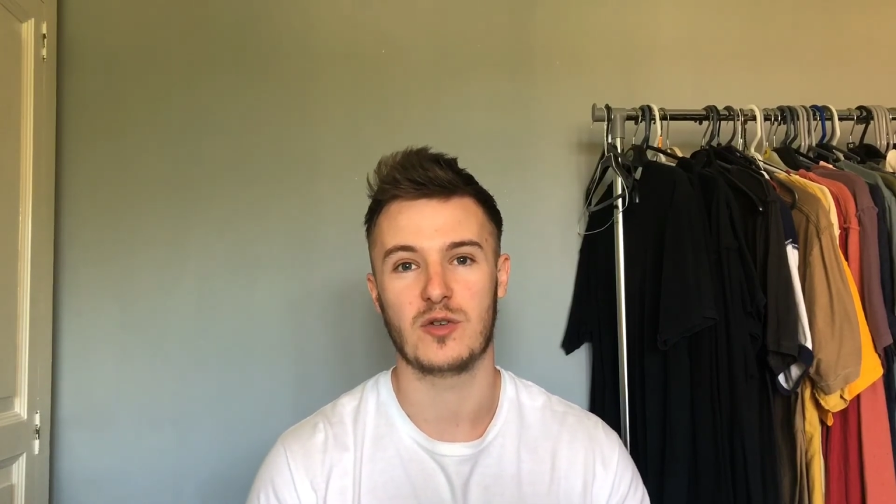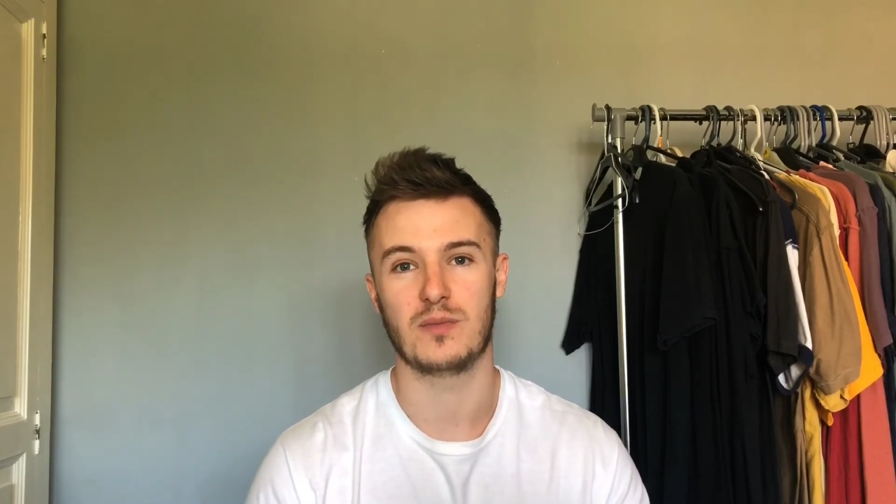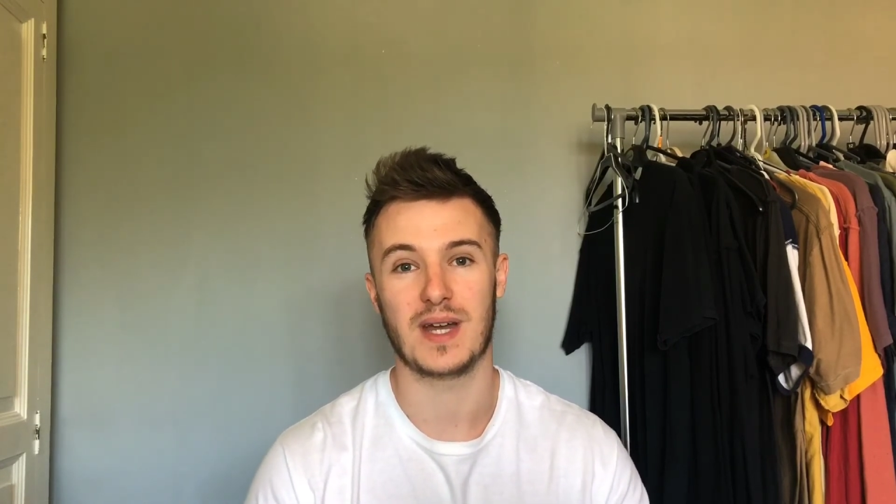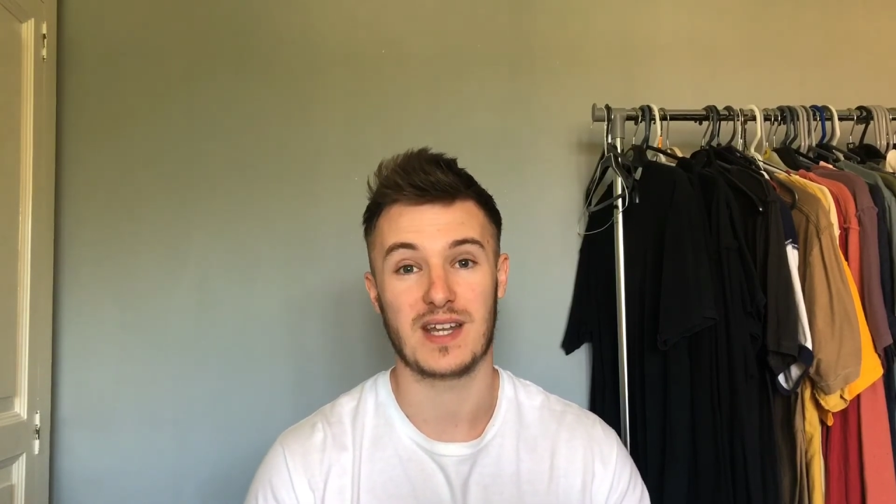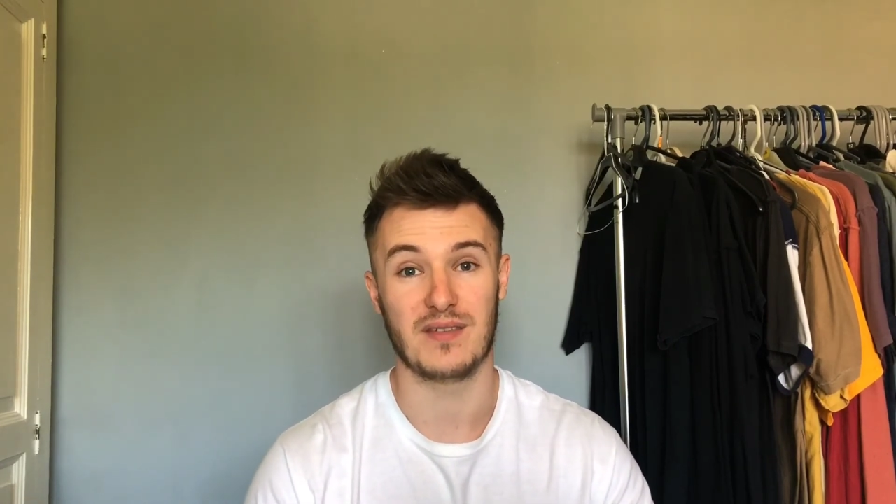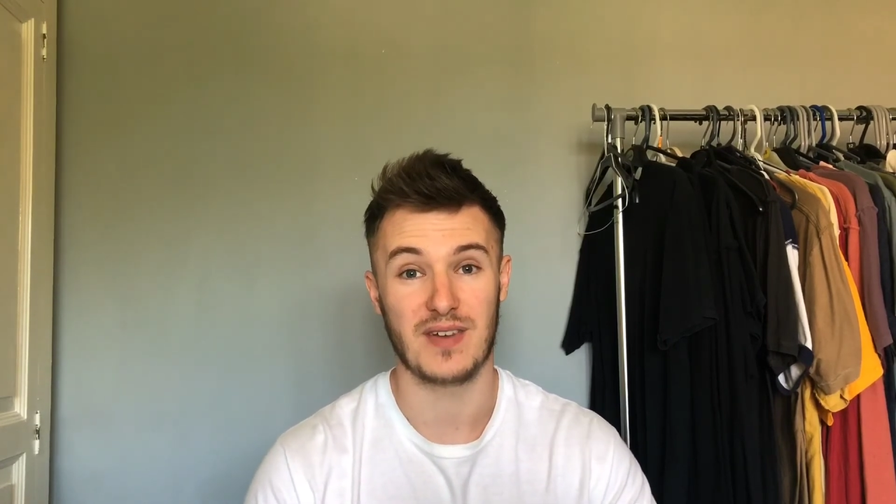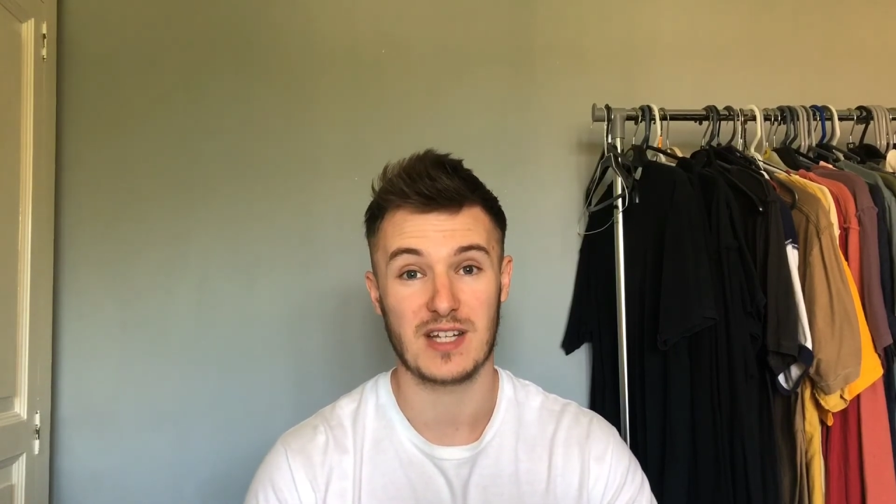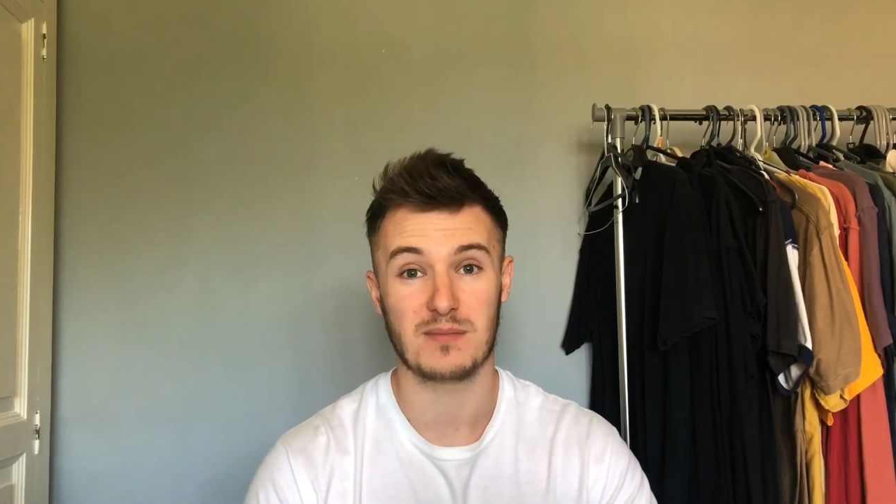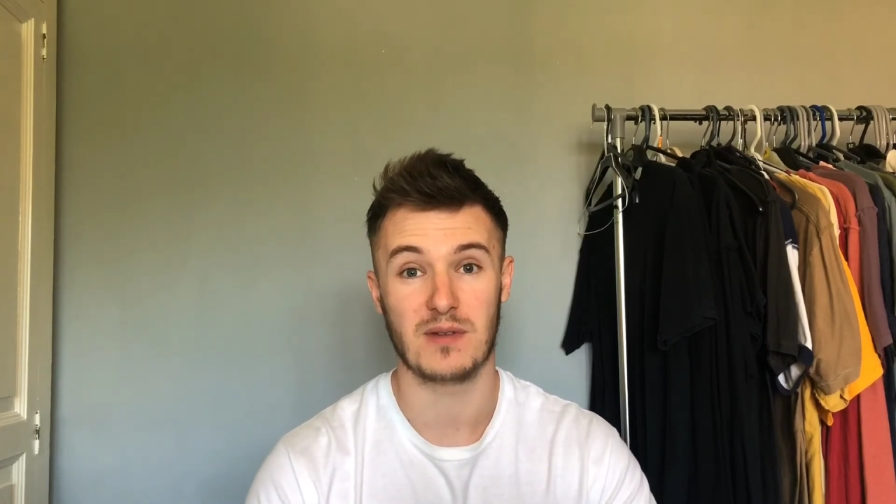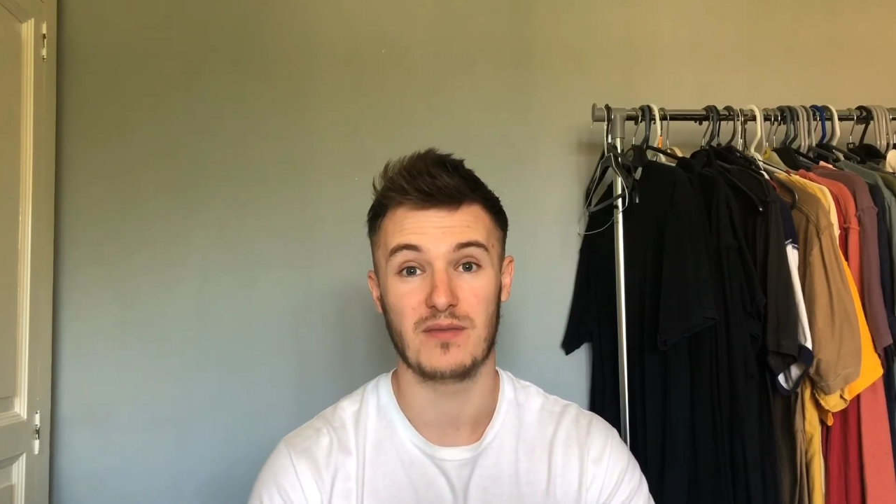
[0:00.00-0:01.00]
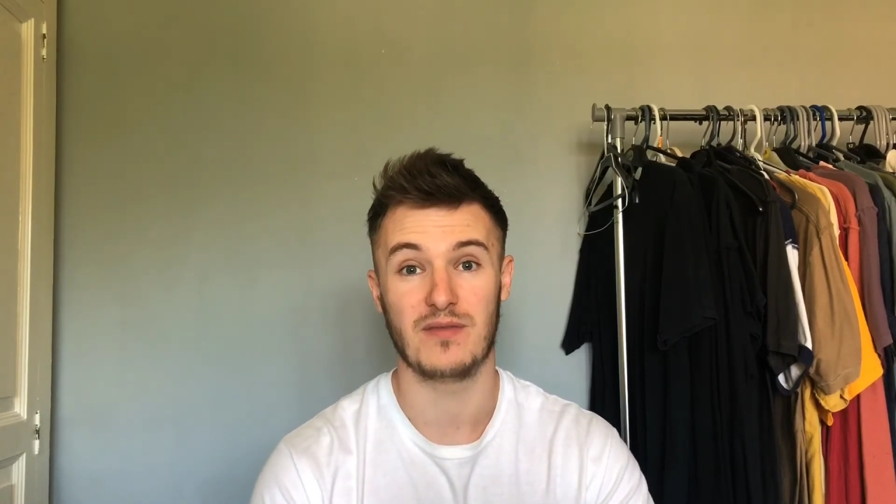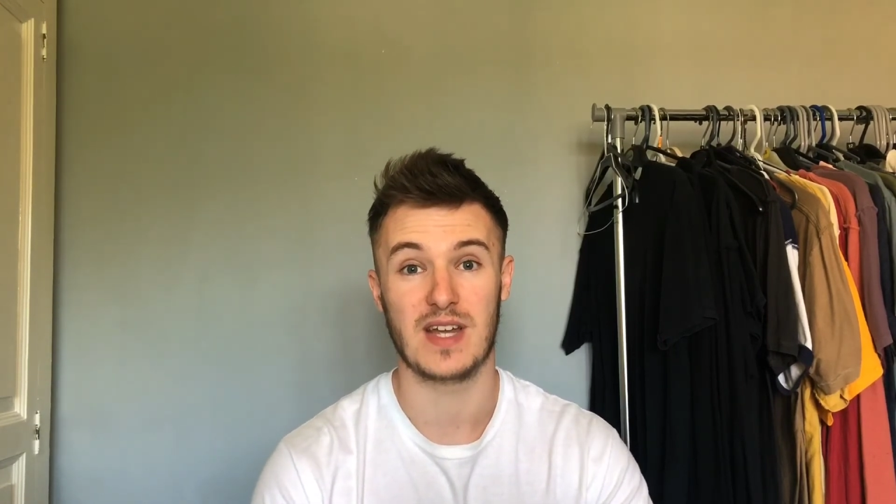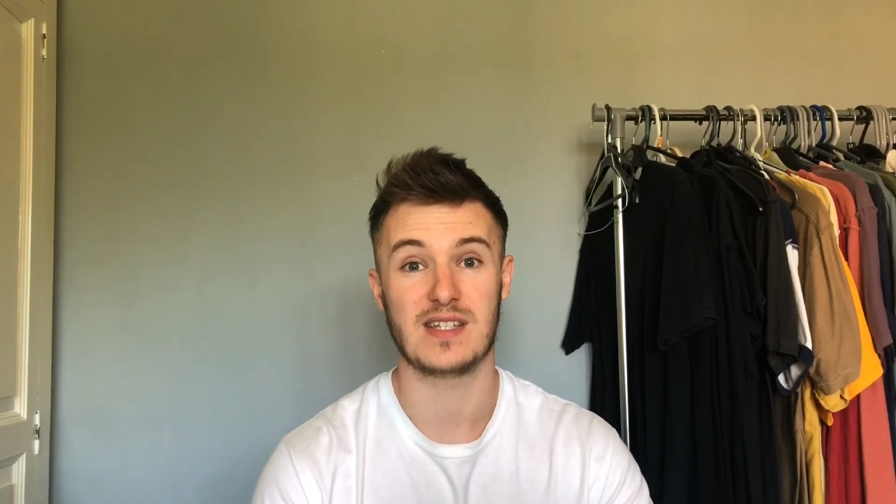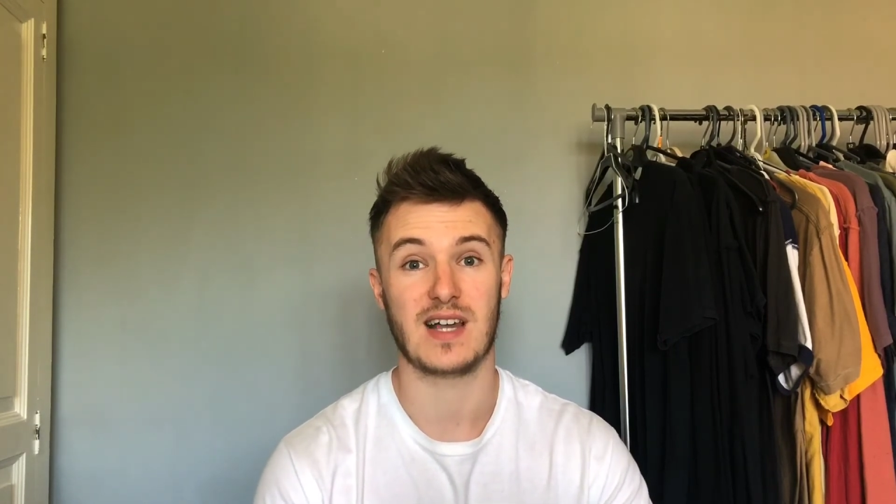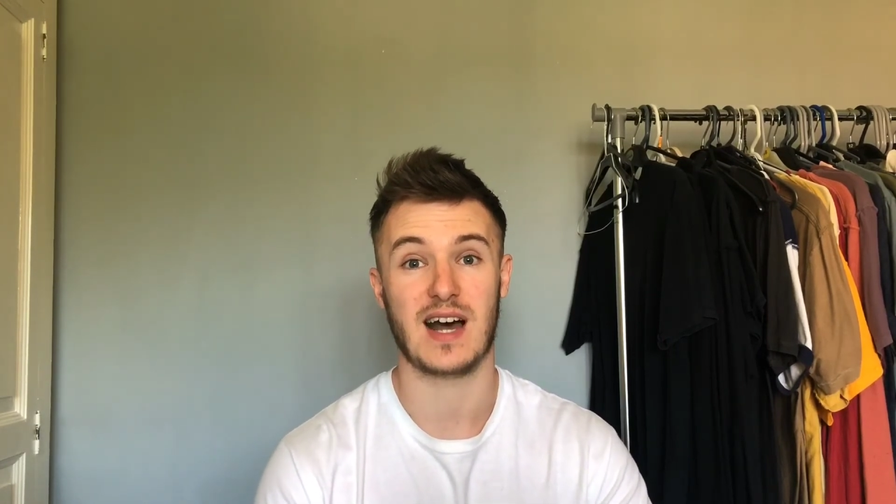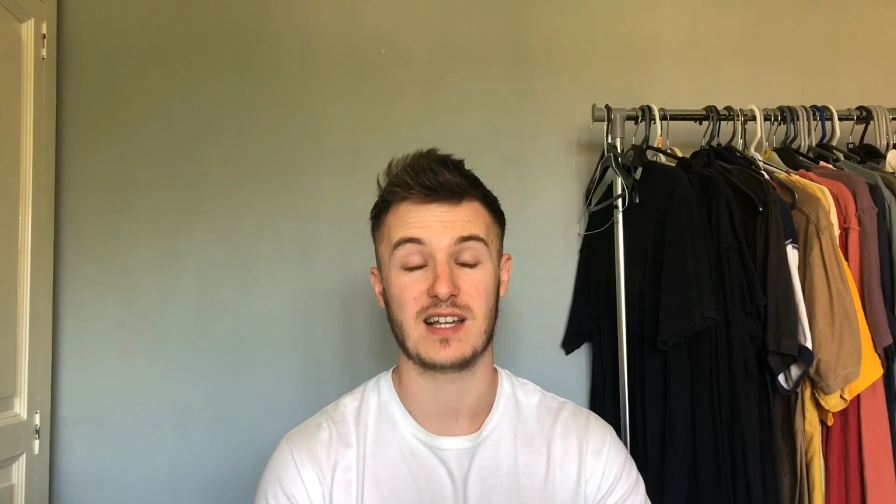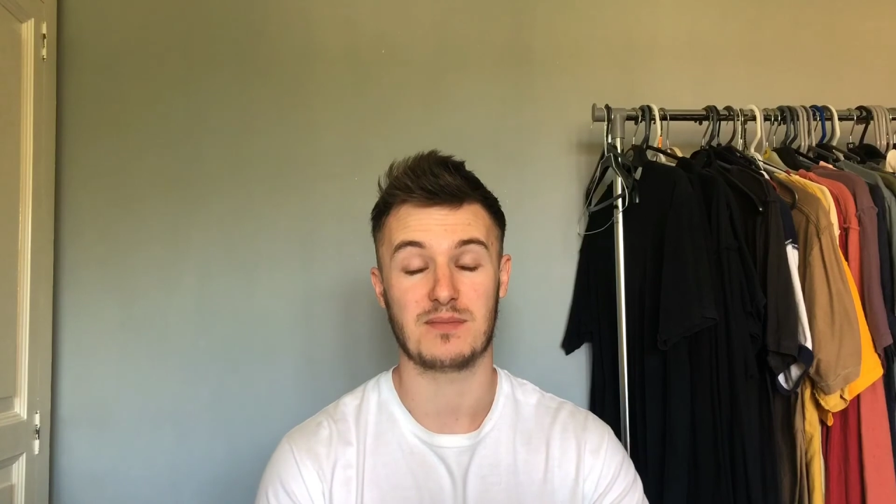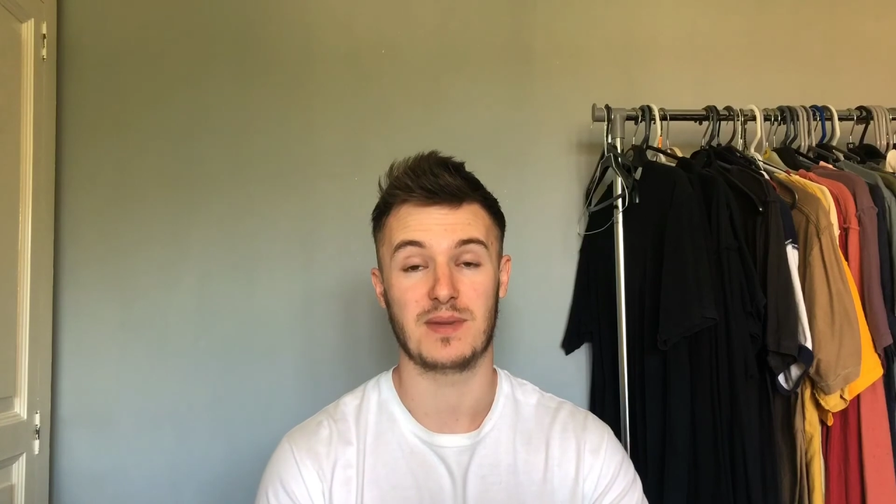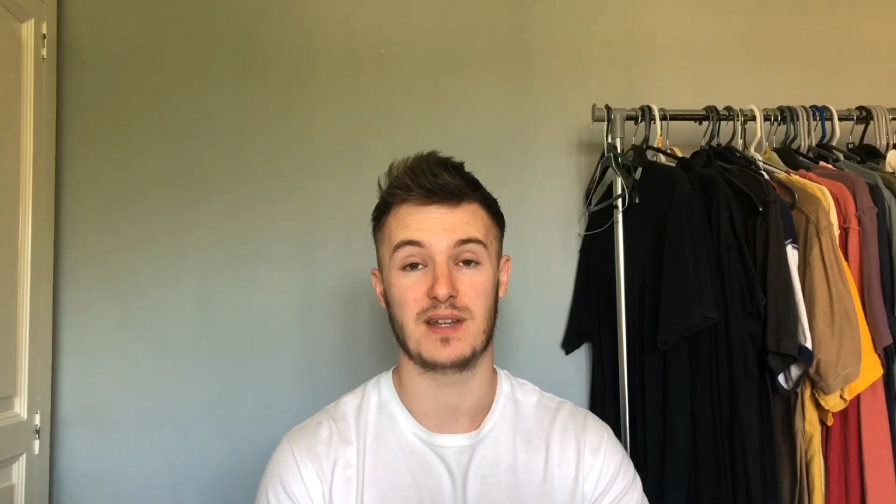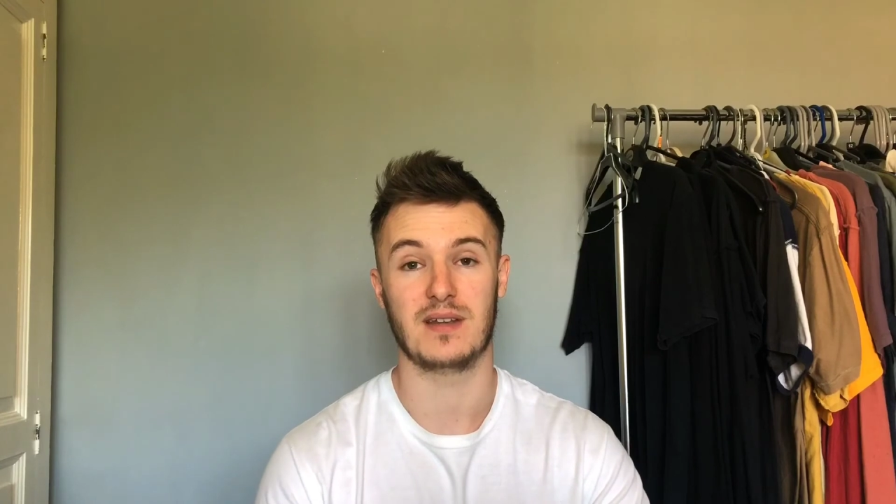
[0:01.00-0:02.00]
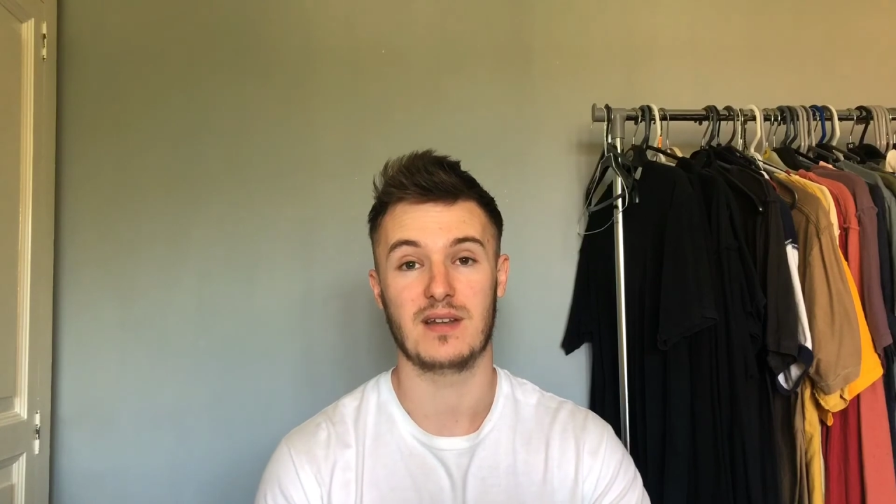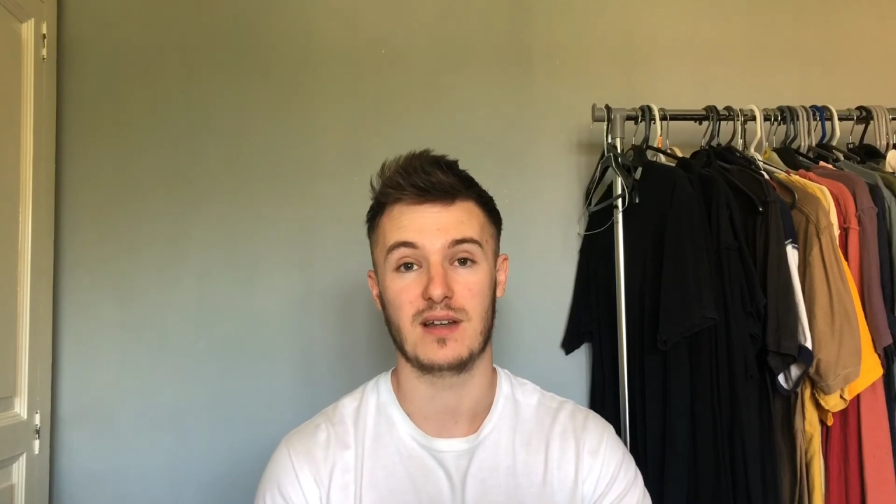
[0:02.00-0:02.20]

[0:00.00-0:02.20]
make an investment, this has been